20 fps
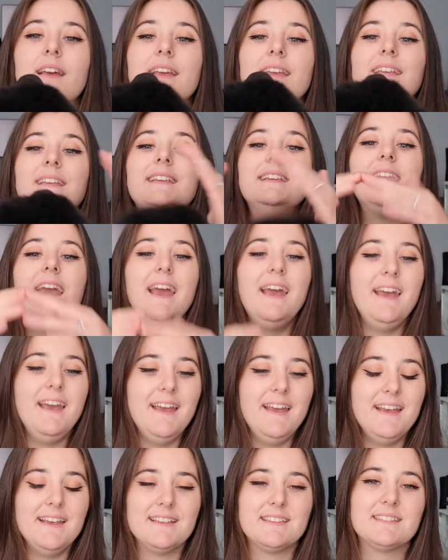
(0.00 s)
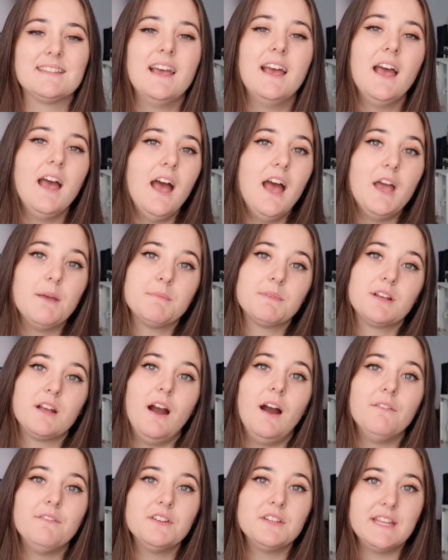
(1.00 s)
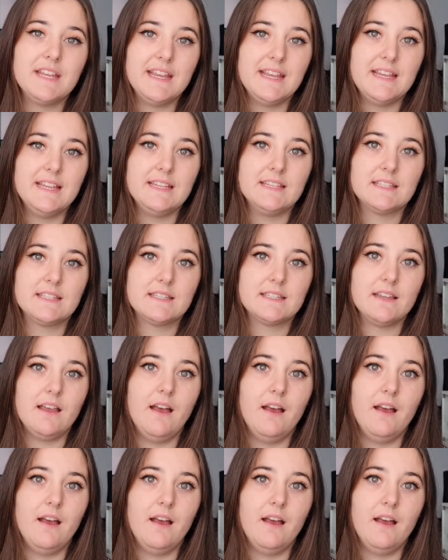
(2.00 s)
Yes, covered his